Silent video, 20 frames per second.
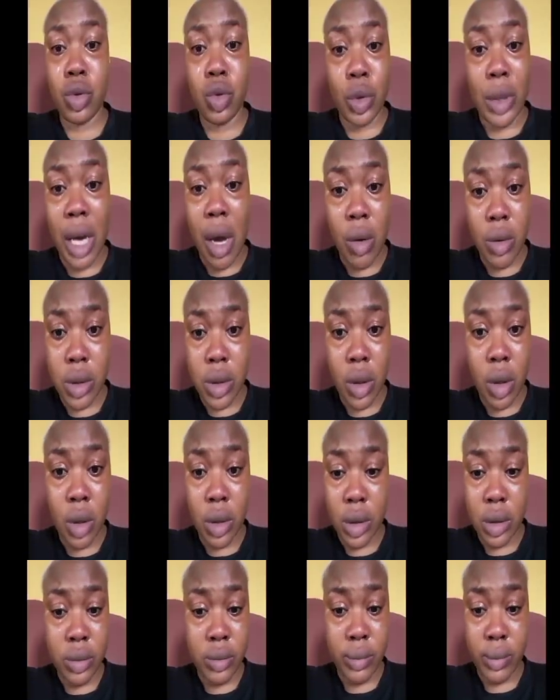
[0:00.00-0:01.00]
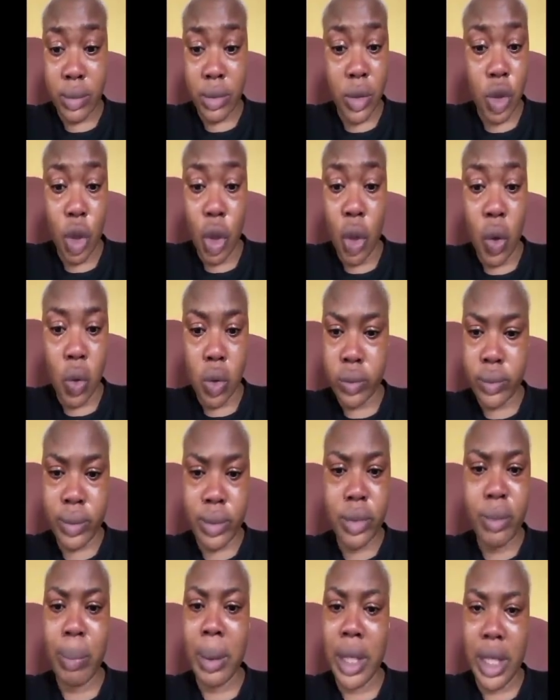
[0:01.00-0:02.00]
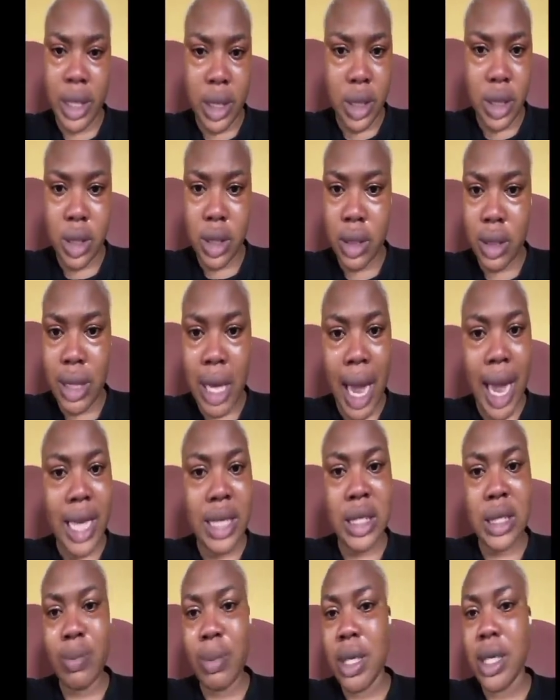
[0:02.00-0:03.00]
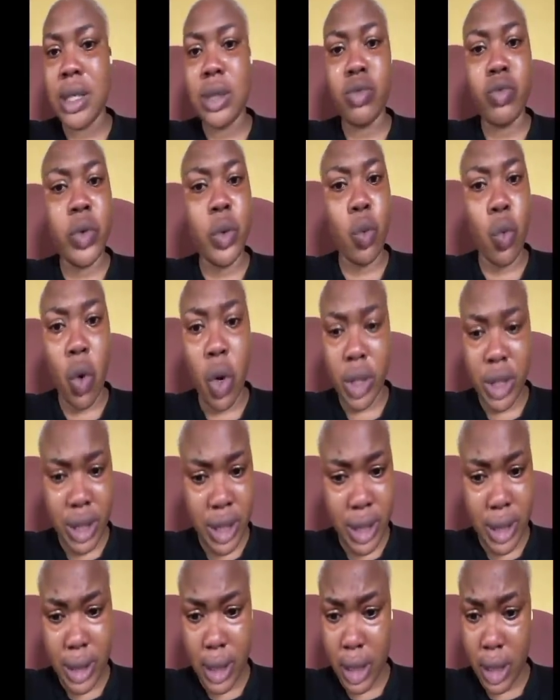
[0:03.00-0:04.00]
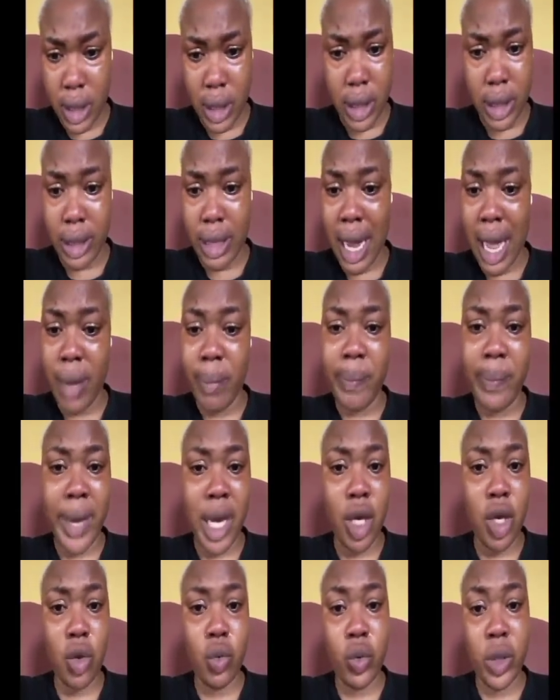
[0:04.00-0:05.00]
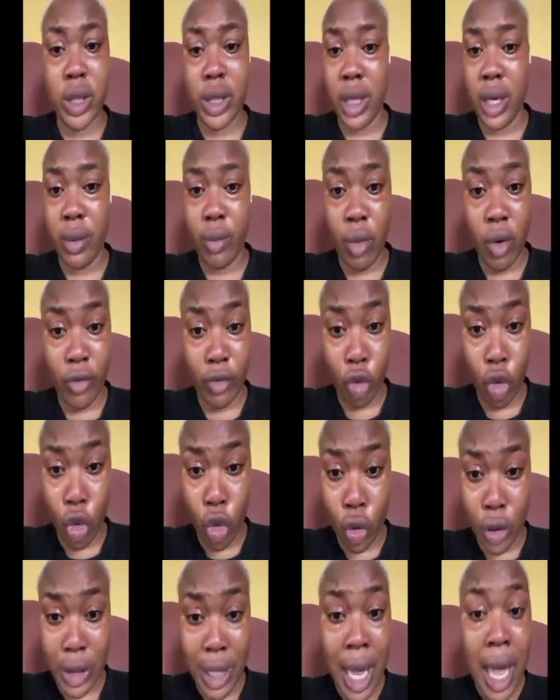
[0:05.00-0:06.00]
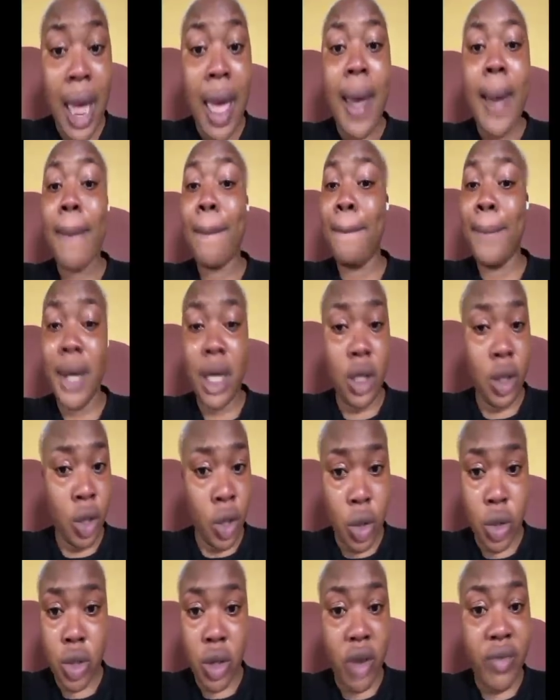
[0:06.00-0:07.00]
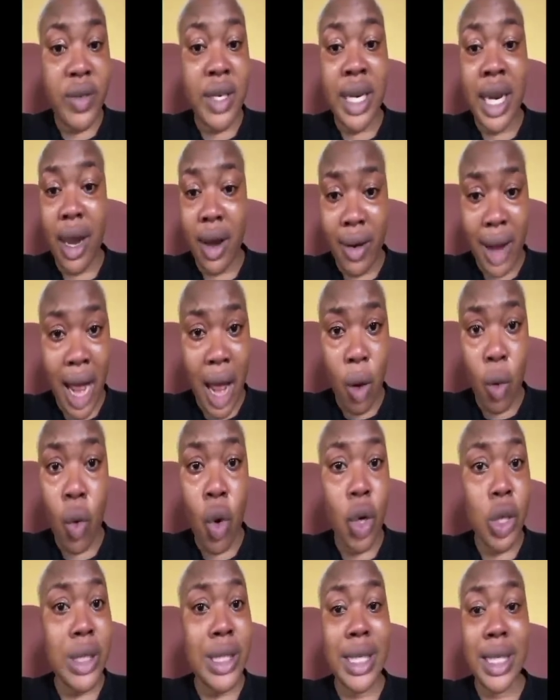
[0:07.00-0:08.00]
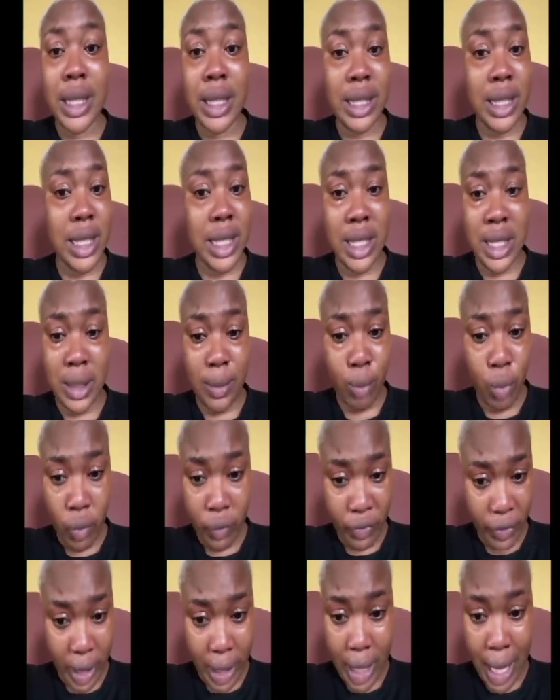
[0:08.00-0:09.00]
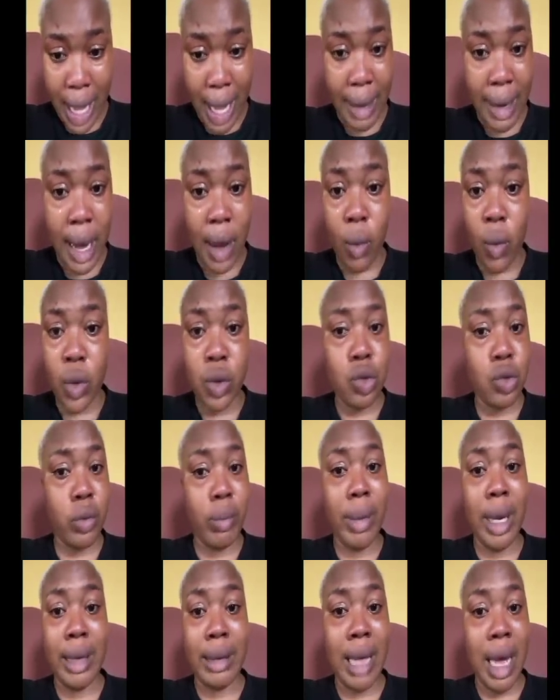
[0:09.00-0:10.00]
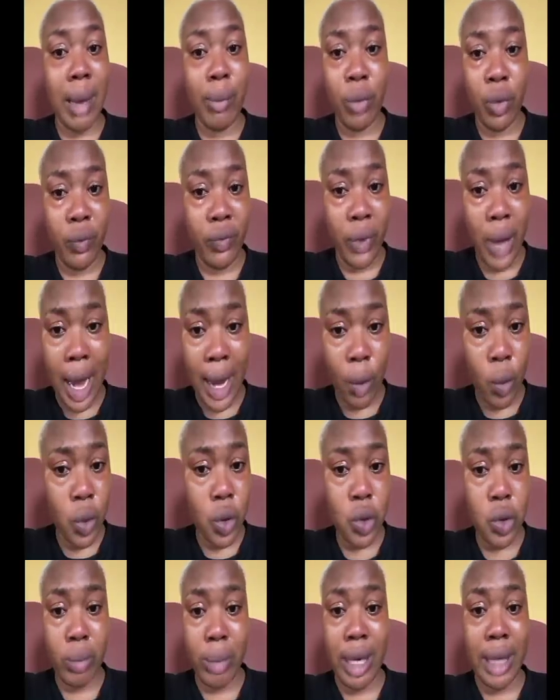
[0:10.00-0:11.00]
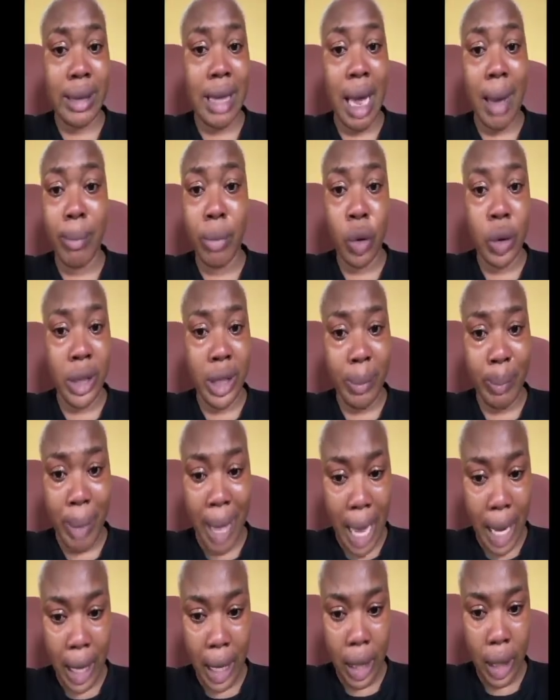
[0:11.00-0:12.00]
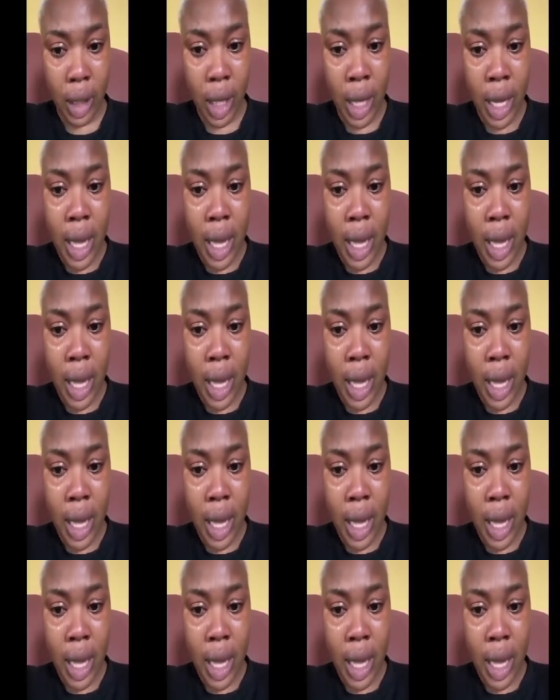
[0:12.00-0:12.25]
2,000, you know, please guys please we watch it again i beg you with the name of god millions of naira was in this movie and i want to make that movie i want to make that money back